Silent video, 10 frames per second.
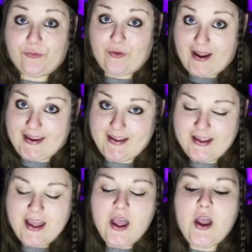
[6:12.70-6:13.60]
right?
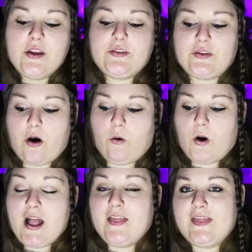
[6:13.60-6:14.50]

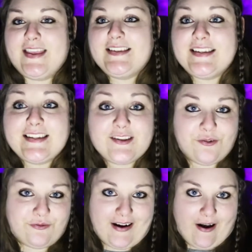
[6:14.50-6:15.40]
So, this is
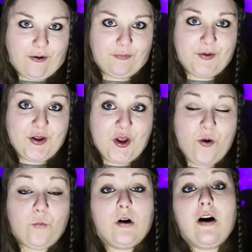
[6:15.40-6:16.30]
the realm
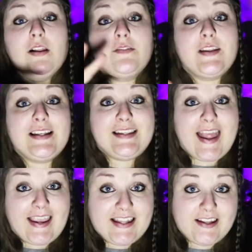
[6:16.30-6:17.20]
where all of the
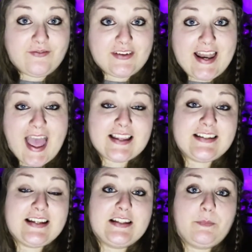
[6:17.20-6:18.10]
negative,
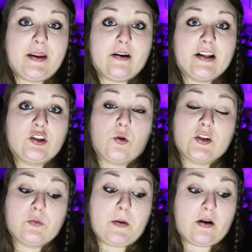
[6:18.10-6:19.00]
nasty spirits
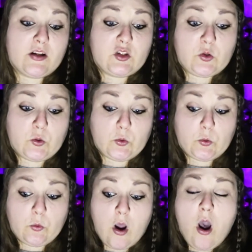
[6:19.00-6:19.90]
or spirits
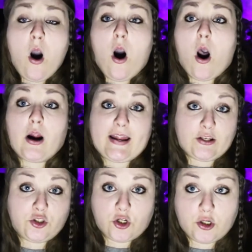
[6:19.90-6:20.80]
who are
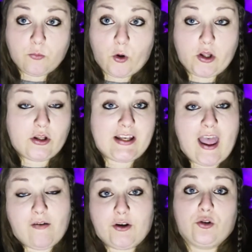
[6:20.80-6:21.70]
in turmoil and
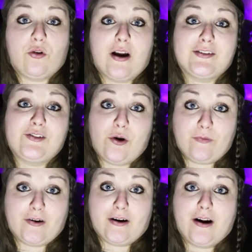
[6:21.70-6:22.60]
haven't crossed
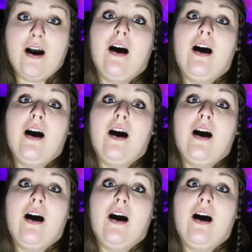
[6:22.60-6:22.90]
over